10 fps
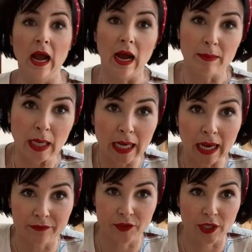I'm going to
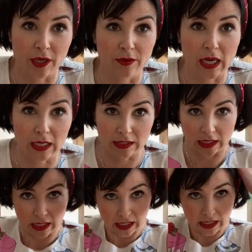have to go, guys.
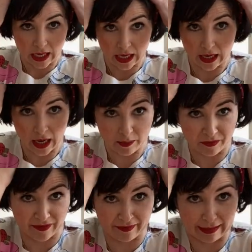I hope
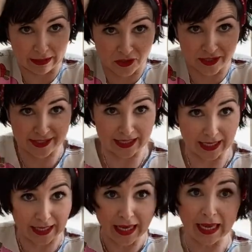you found that
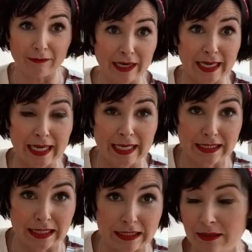interesting. Really
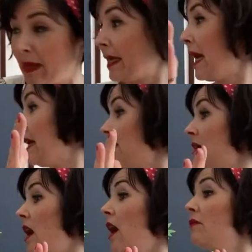easy to make a
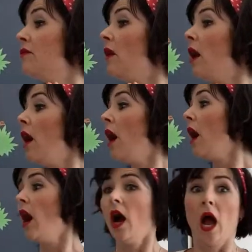headscarf.
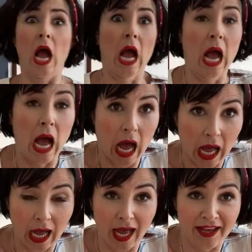
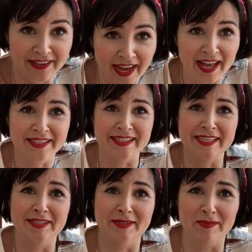I'll
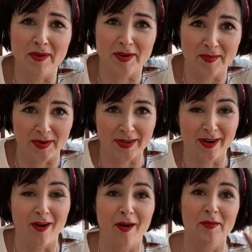see you tomorrow at 1
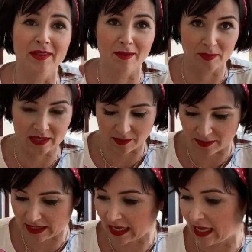o'clock when there'll be
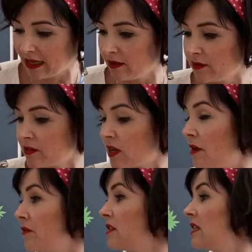somebody here on the
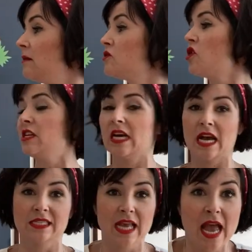Sew It team joining
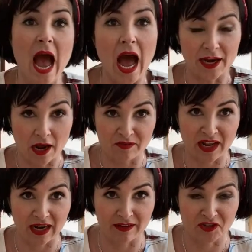us. And
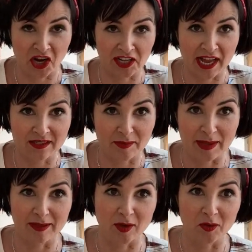hopefully I'll have childcare to
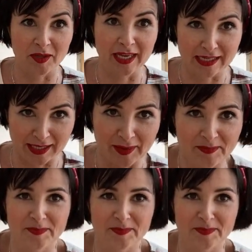make this whole thing easier.